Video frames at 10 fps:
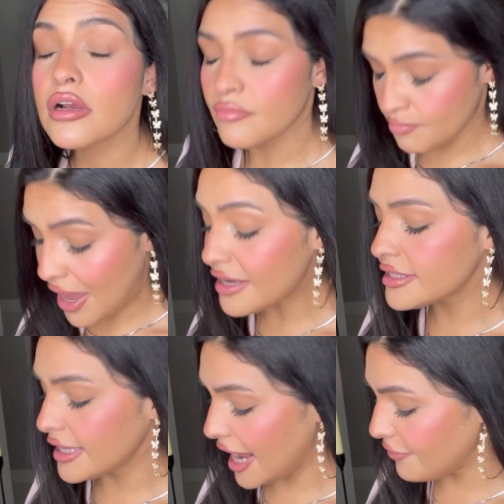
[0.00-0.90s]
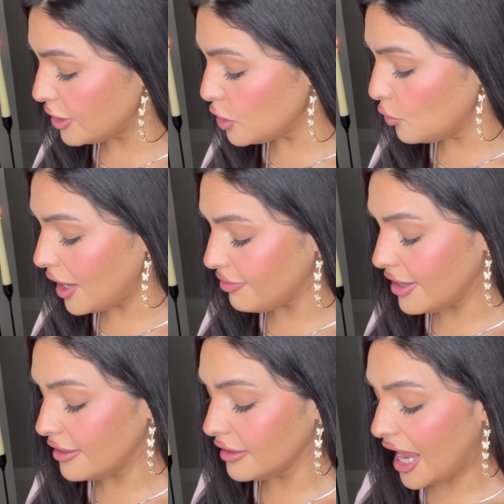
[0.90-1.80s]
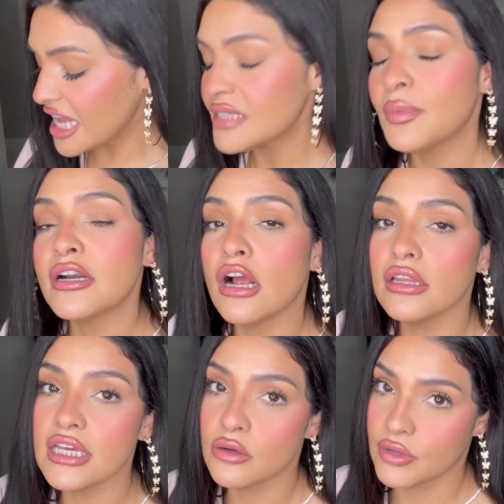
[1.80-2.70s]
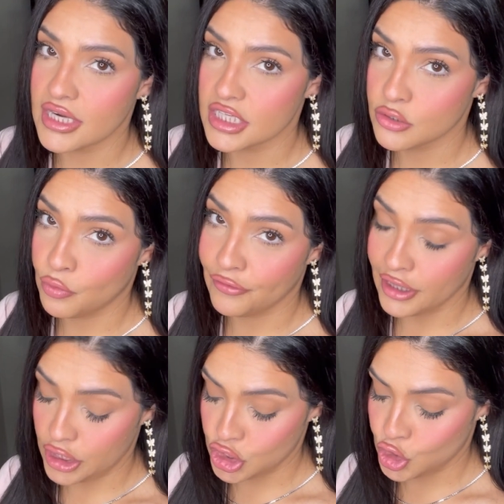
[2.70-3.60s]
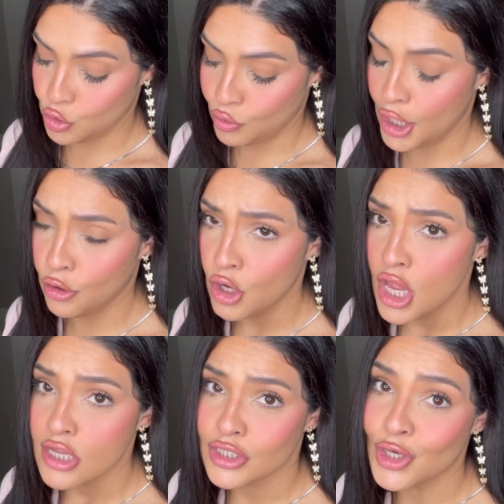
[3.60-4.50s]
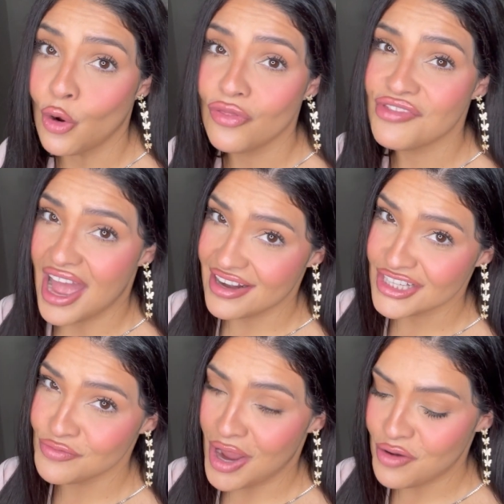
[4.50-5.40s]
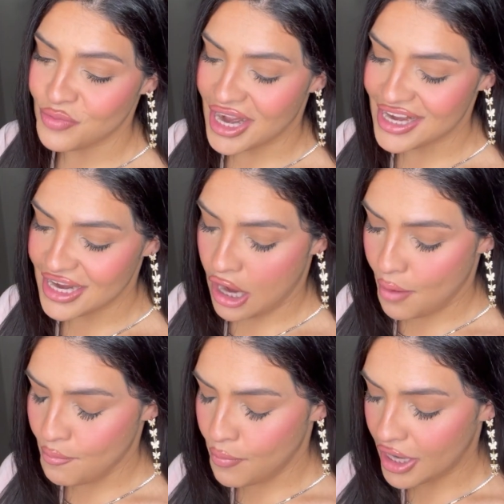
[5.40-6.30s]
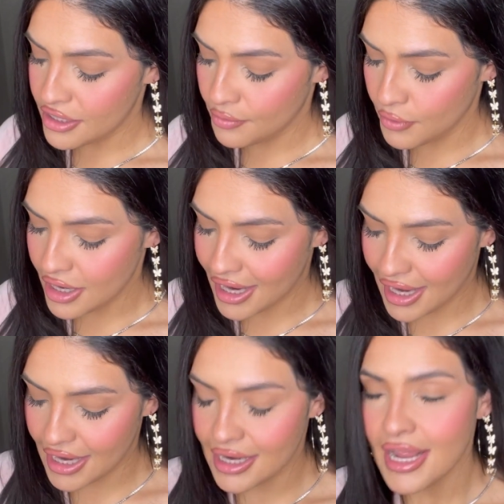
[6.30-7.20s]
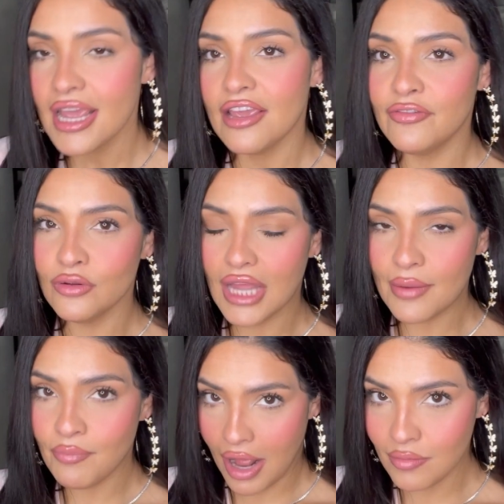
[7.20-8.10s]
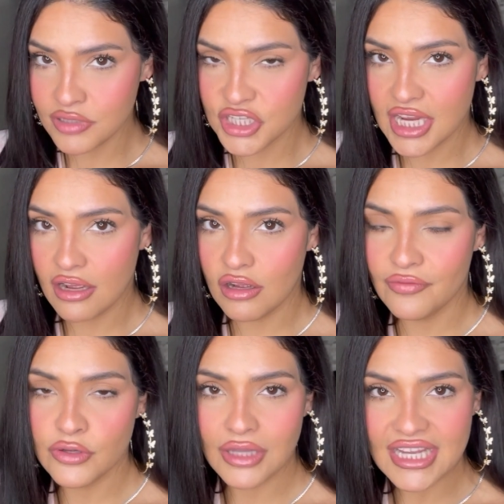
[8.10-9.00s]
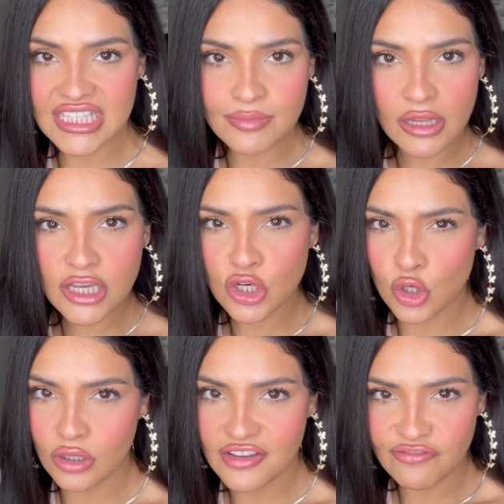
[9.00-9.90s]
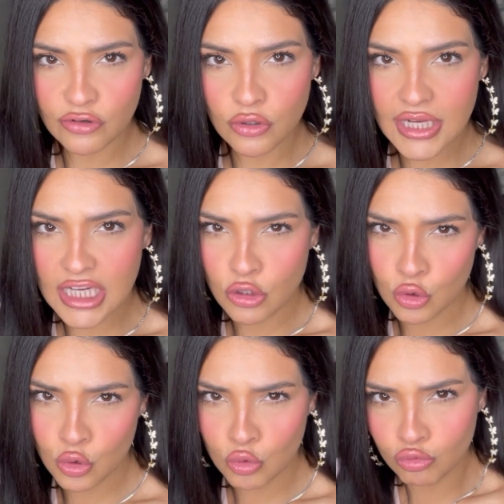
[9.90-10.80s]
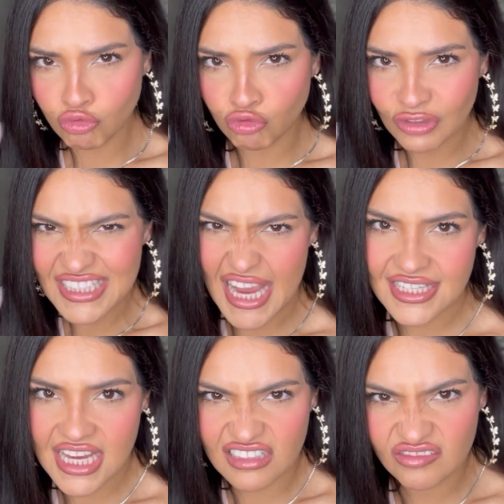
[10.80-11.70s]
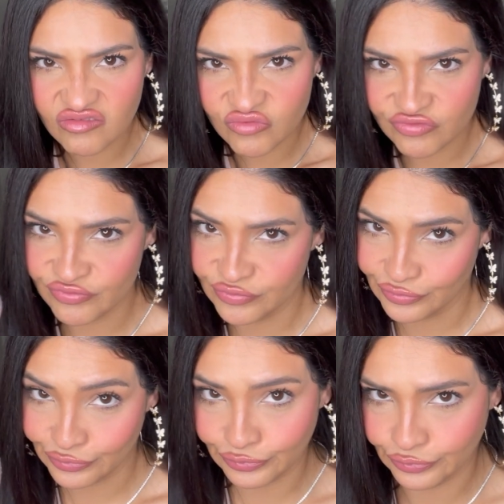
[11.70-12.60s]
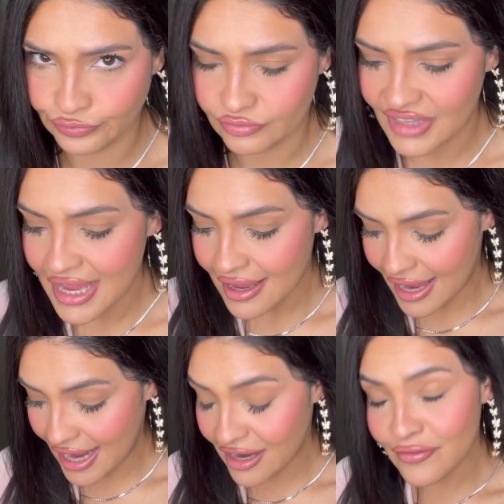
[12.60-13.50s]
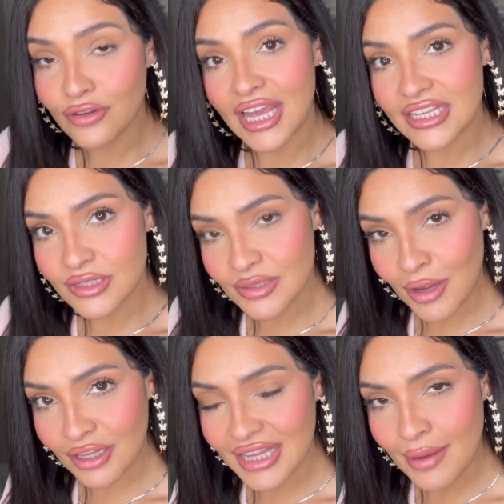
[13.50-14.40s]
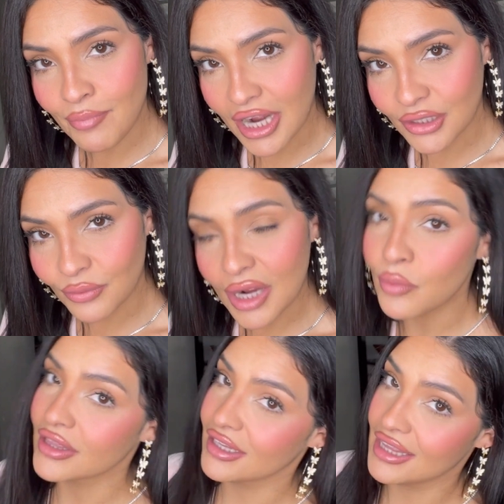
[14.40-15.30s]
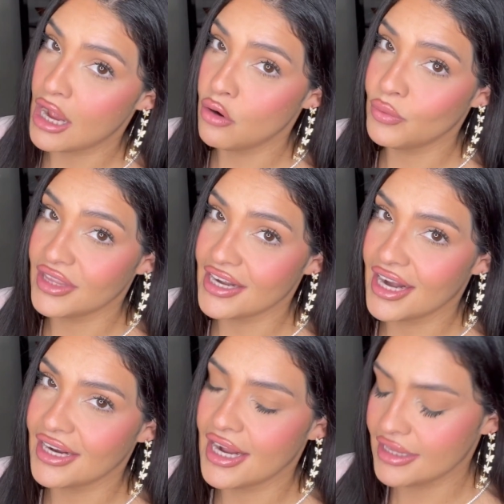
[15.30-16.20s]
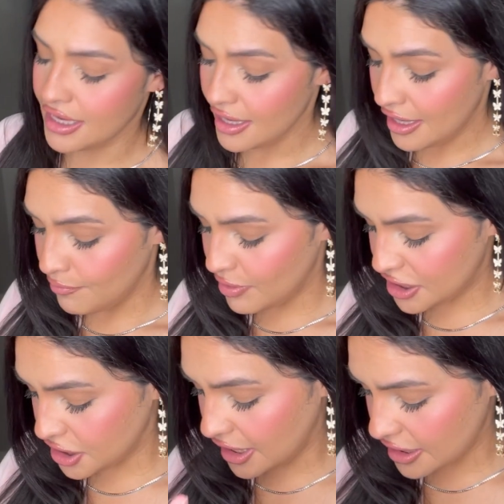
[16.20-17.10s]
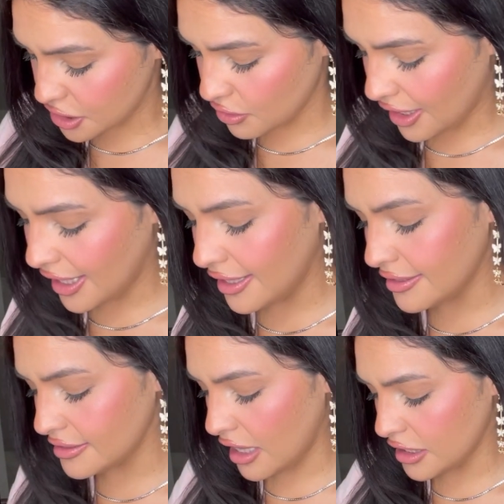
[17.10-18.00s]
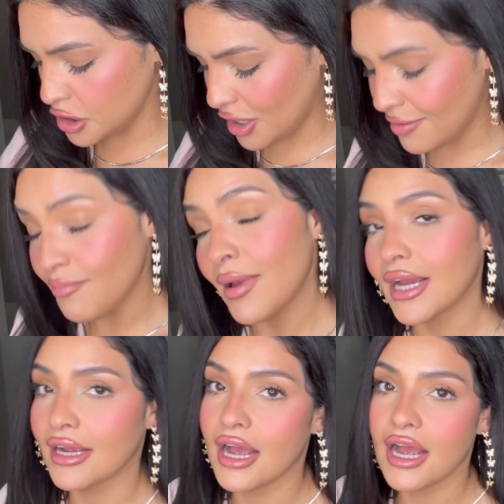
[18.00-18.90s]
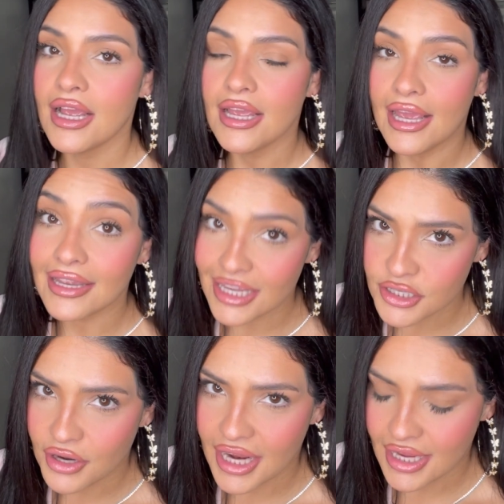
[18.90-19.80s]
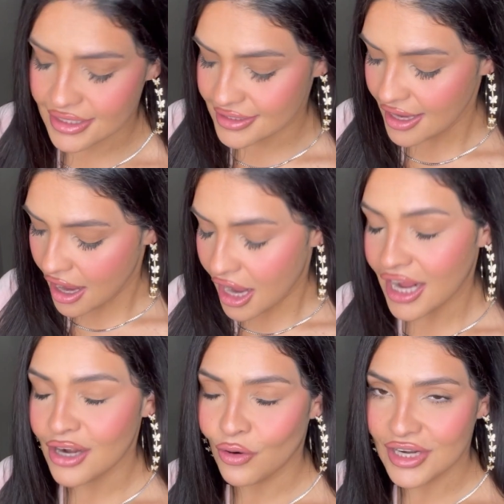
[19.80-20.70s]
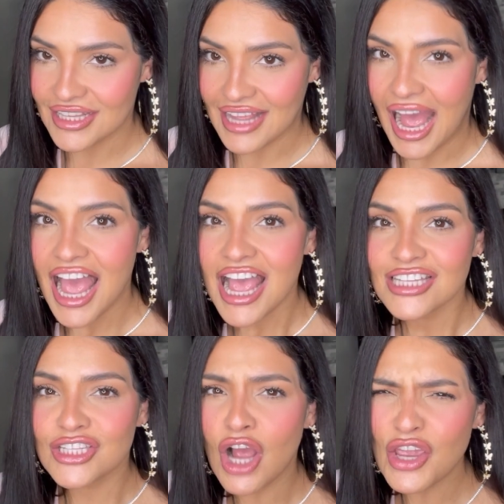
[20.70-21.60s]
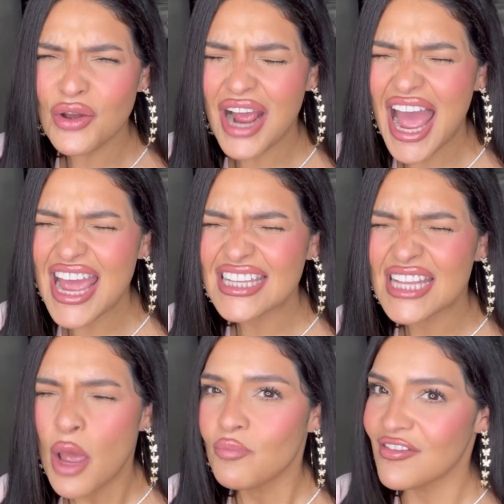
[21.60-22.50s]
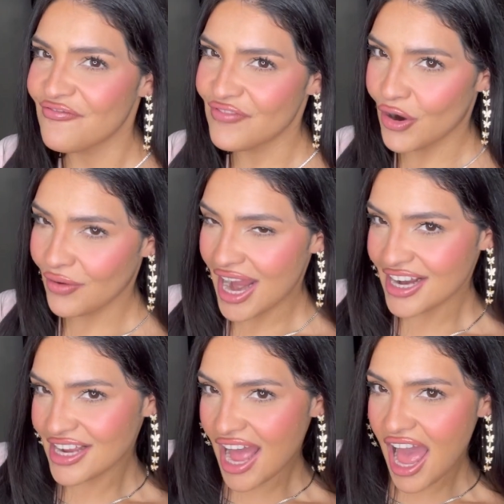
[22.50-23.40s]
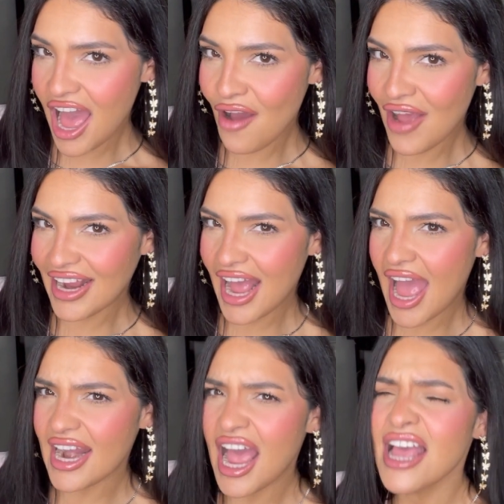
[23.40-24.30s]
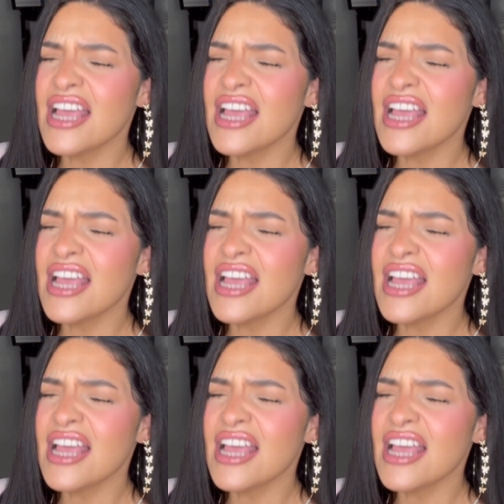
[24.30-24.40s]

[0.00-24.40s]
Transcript: Madison Avenue, and then last but not least, Greenwich Village, okay? So that is my rating on Bond number nine. If you like bombshell, if you like smelling girly, fruity, gr mm, sexy, mm, mm, mm, and if you like smelling like baccarat with cloud with Ariana Grande, bitch, get your hands on Tribeca and get your hands on Nolita. So you guys, before I go, I gotta